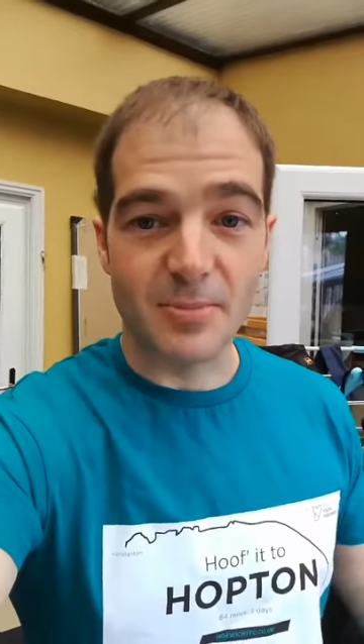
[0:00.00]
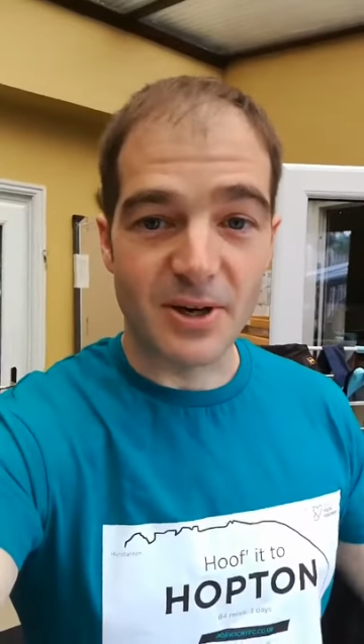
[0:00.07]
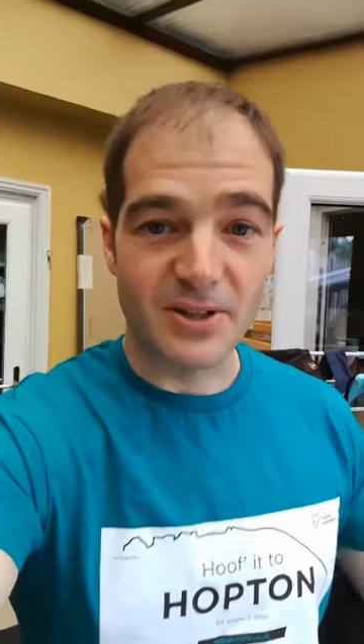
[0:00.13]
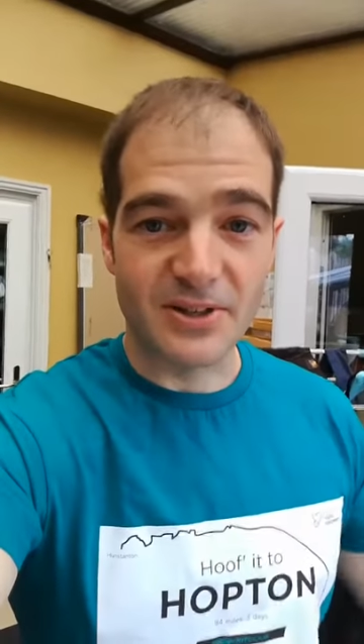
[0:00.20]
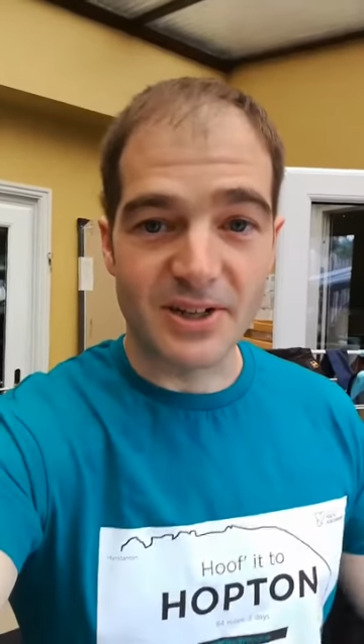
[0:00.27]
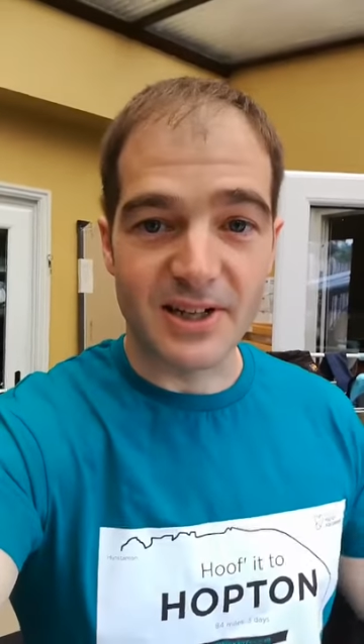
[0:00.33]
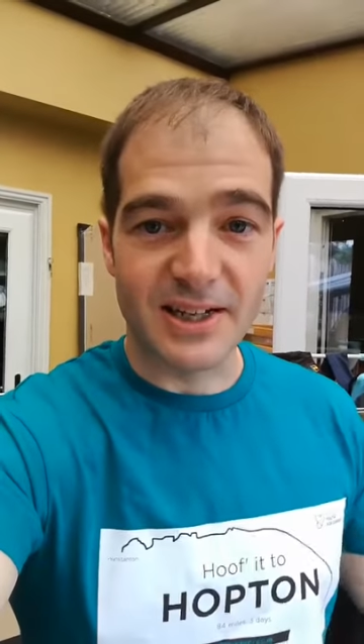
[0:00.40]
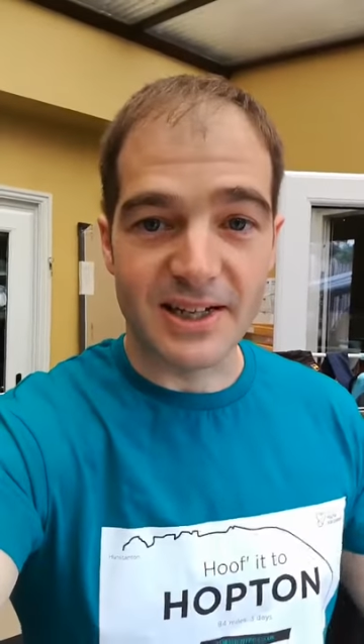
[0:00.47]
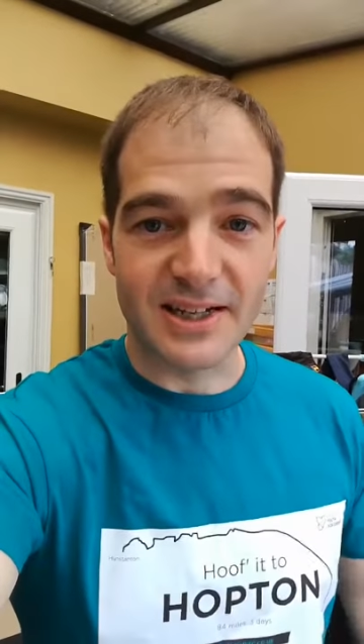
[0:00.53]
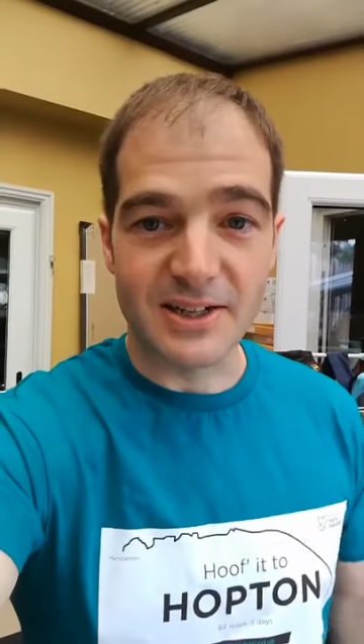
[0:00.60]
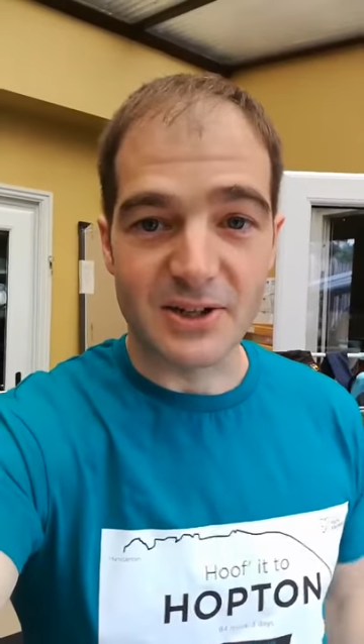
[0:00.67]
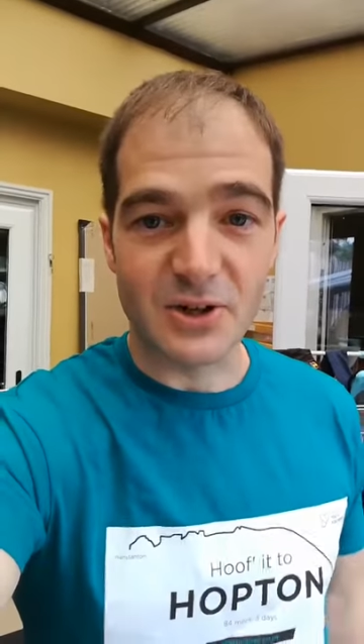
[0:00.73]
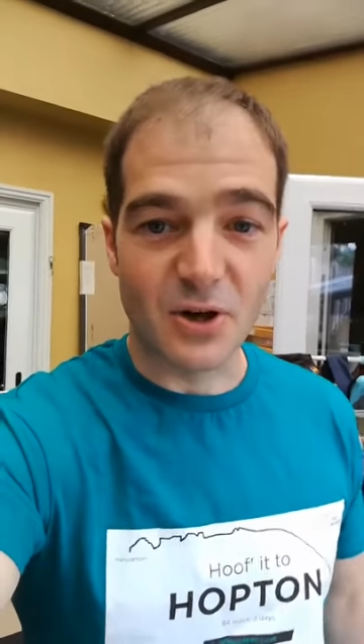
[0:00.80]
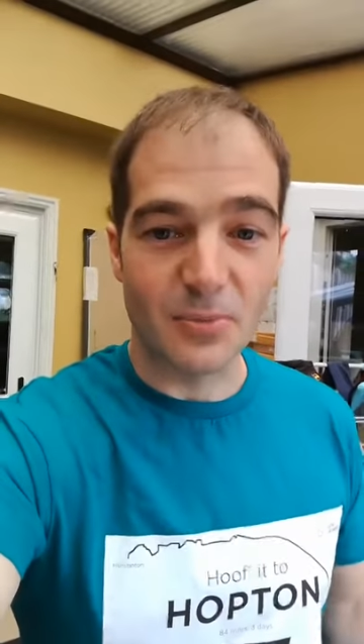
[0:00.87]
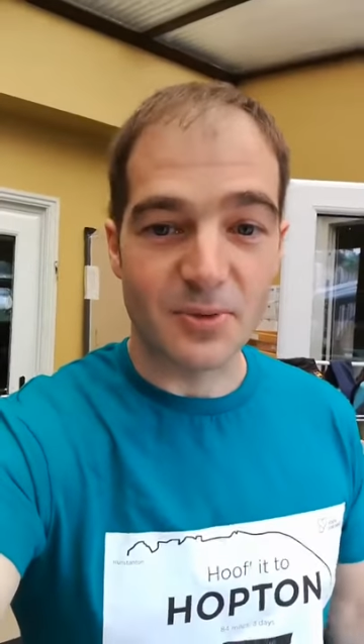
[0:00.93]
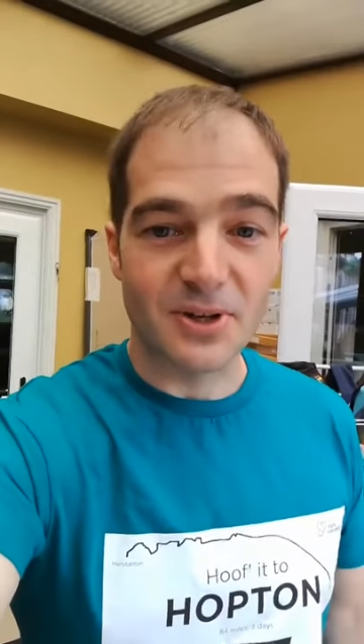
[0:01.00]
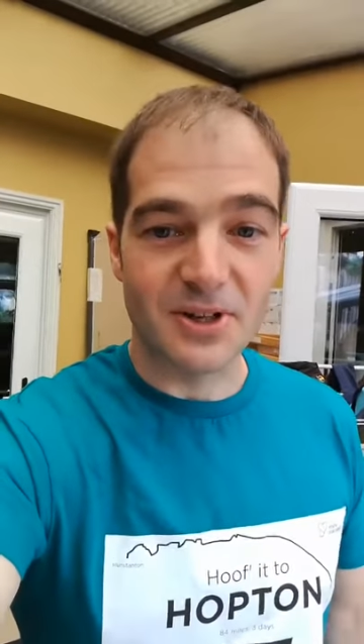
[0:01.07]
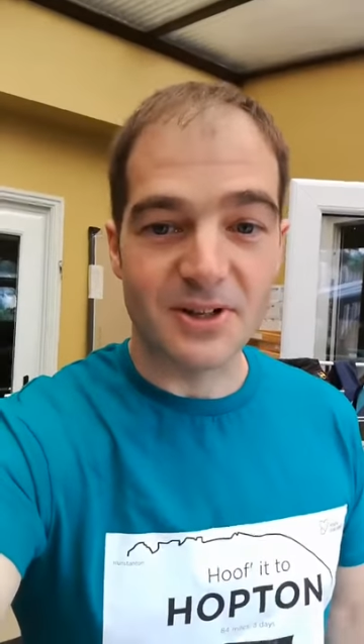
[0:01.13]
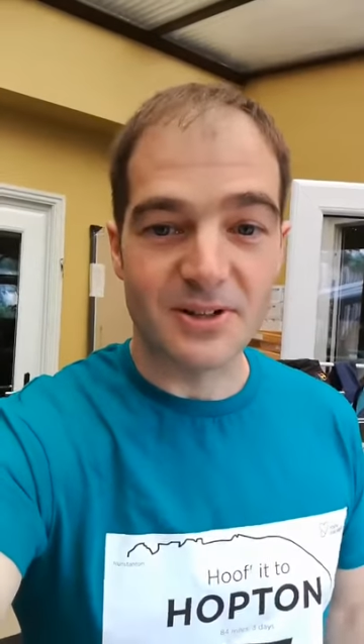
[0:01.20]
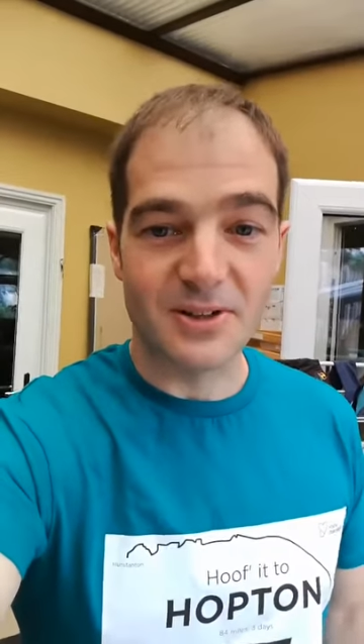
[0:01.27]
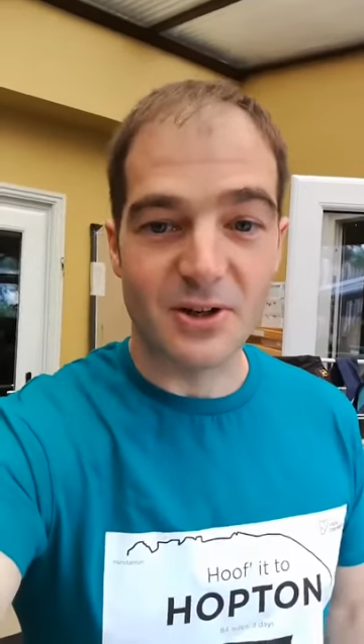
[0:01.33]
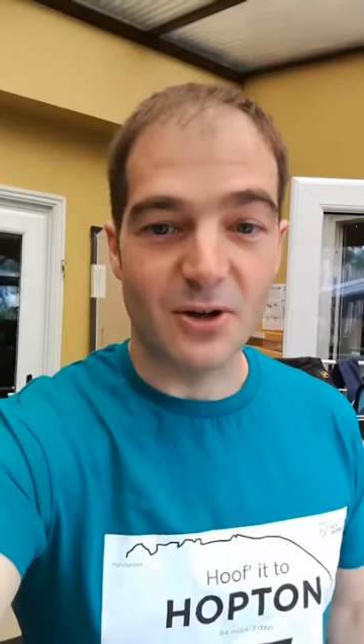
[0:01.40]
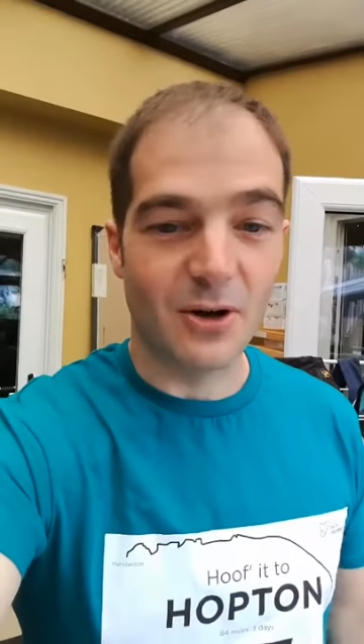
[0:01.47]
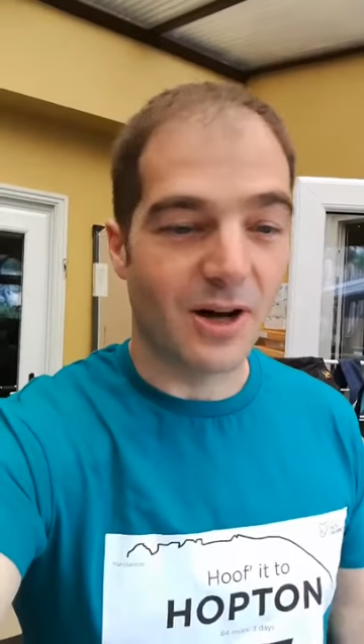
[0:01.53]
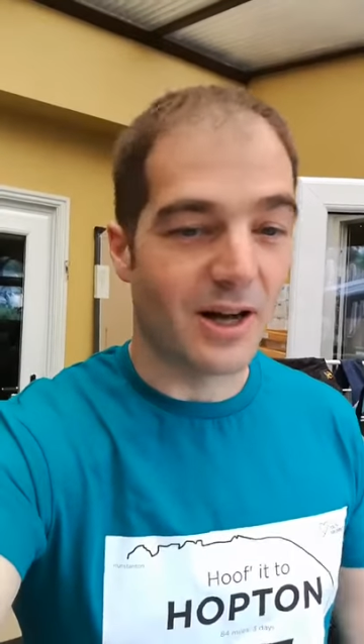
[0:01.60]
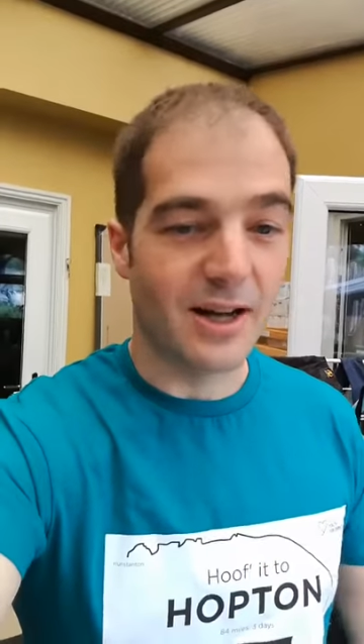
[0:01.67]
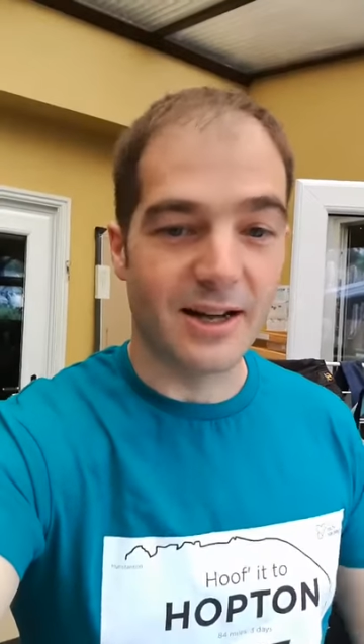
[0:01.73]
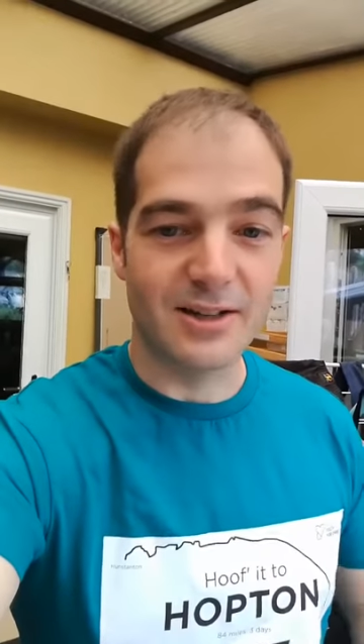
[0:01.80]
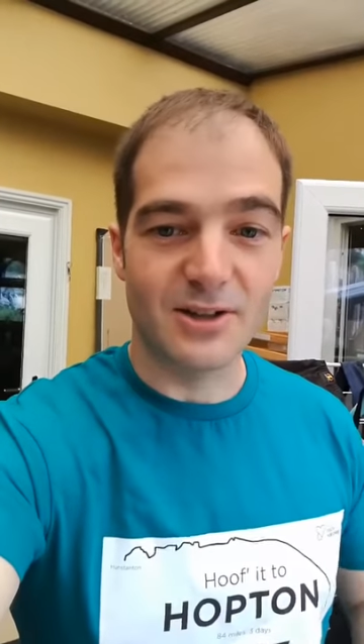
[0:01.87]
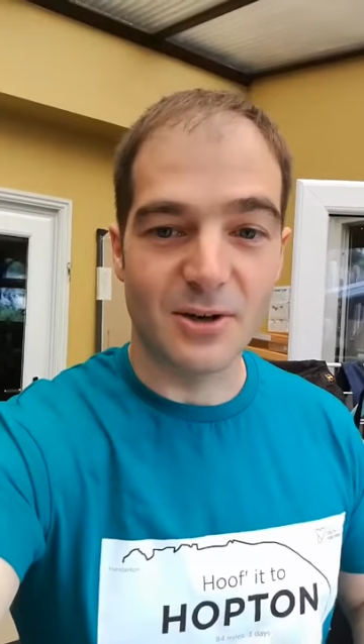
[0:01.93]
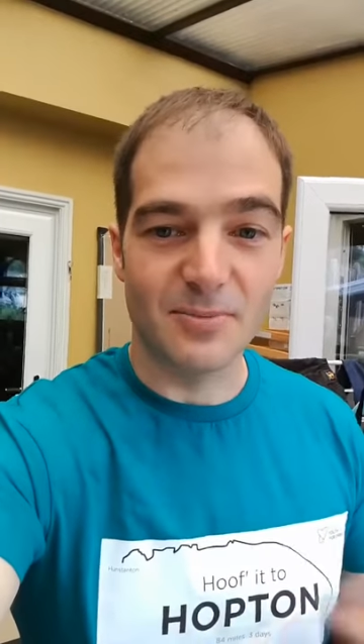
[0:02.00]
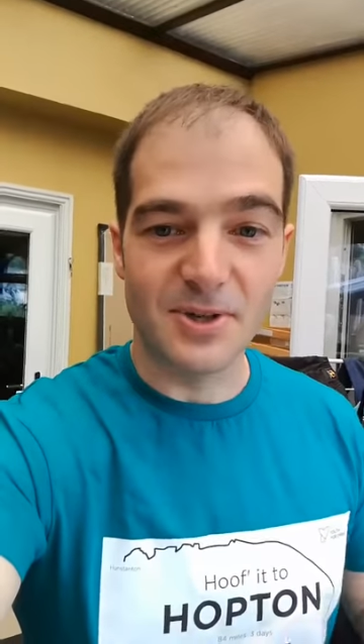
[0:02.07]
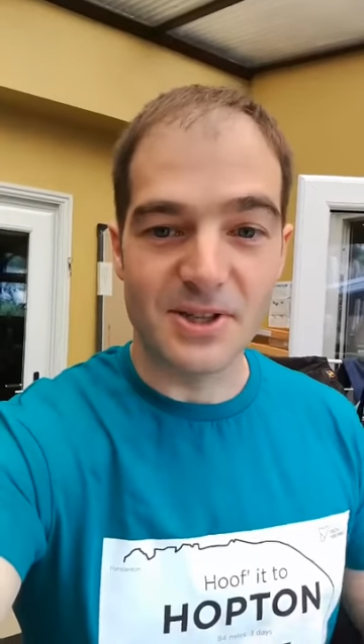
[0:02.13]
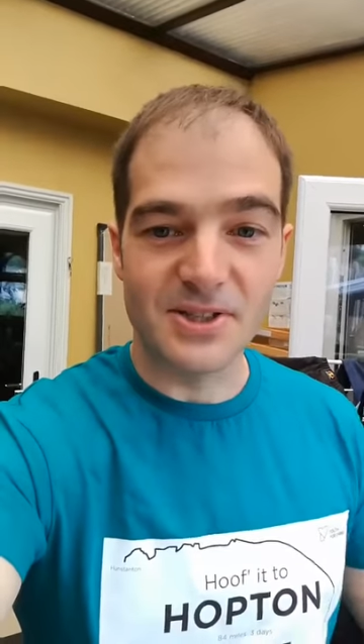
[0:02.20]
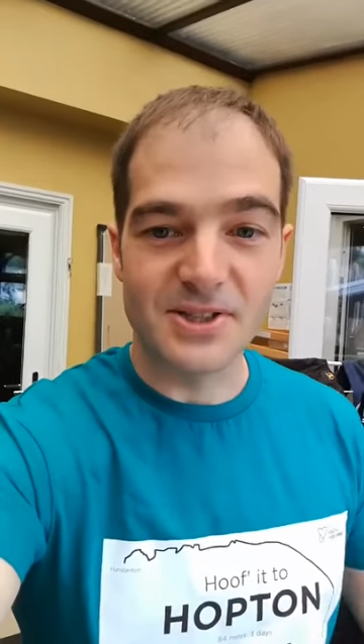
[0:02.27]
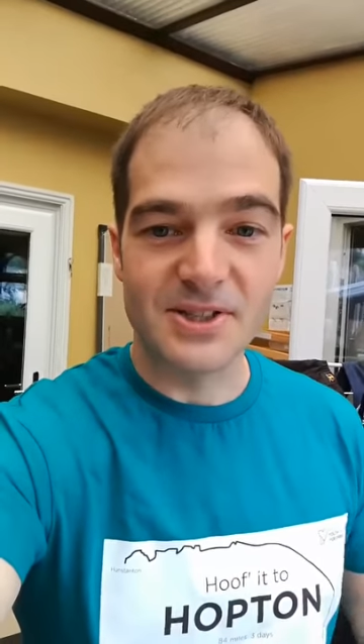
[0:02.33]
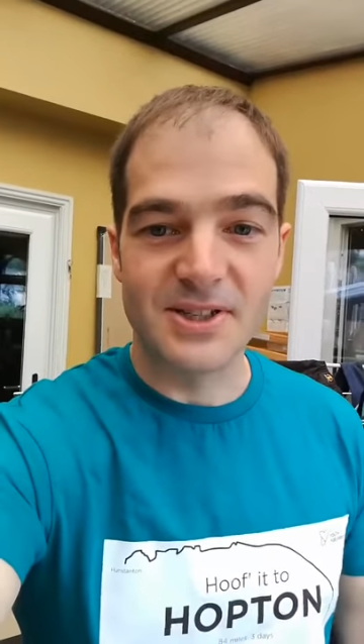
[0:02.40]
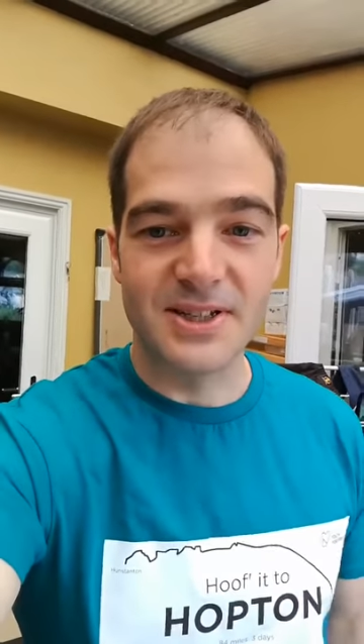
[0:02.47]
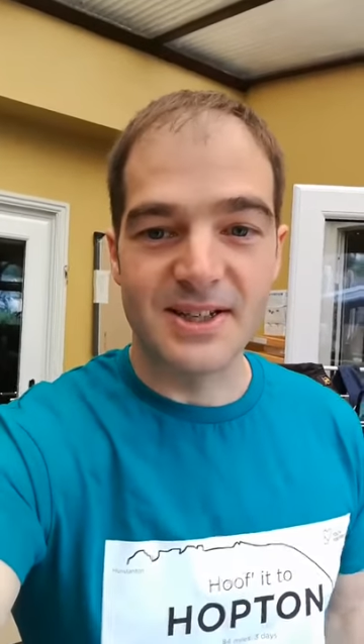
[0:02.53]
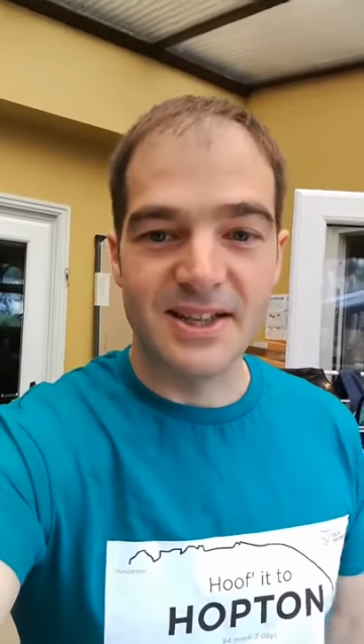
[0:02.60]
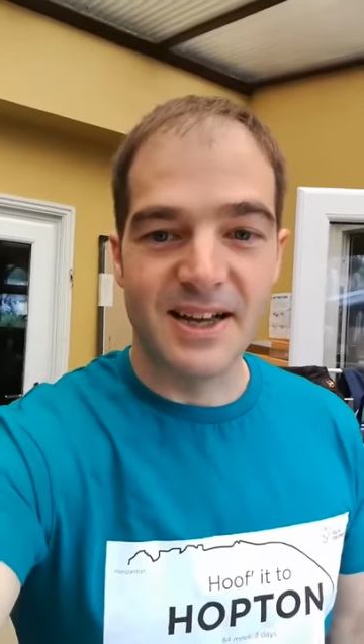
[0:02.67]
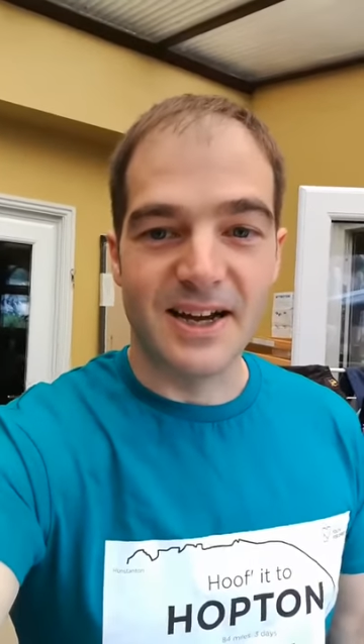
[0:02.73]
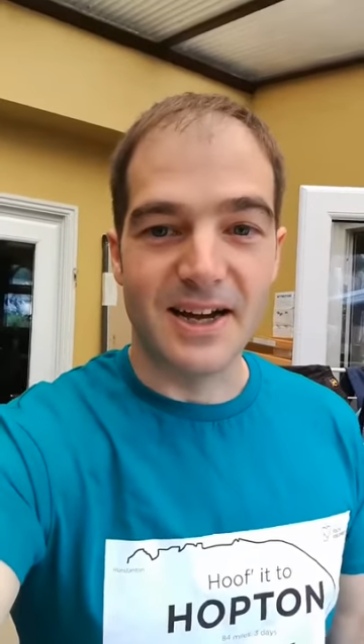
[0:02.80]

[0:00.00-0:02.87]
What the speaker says: I'll bung the link in the comments.